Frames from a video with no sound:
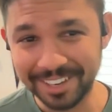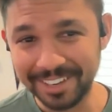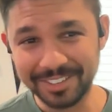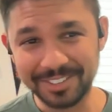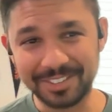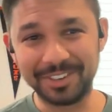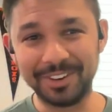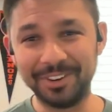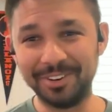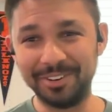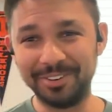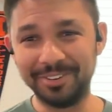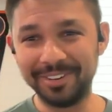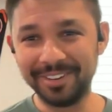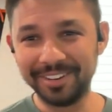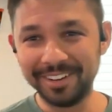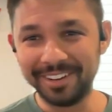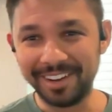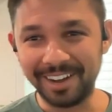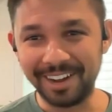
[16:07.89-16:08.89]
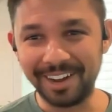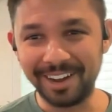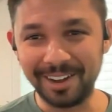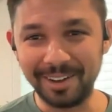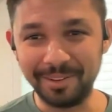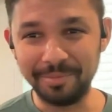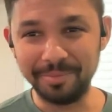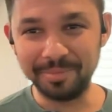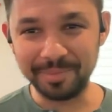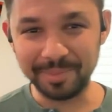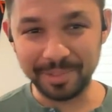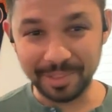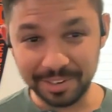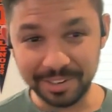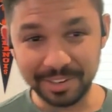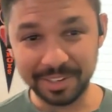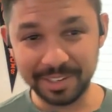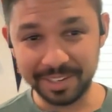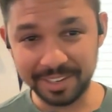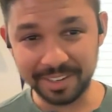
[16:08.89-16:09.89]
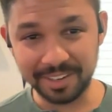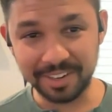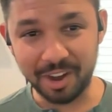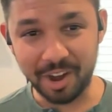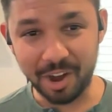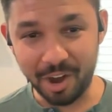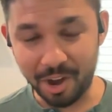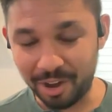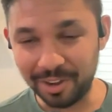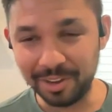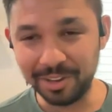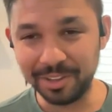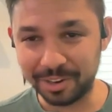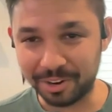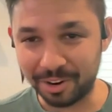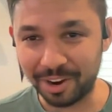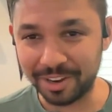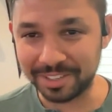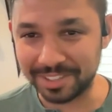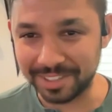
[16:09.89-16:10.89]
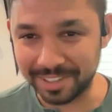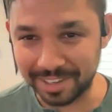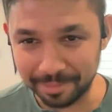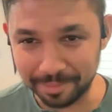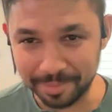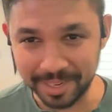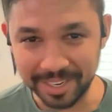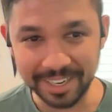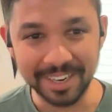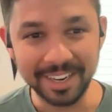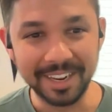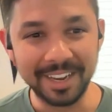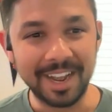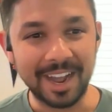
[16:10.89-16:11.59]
So um, literally all across the company.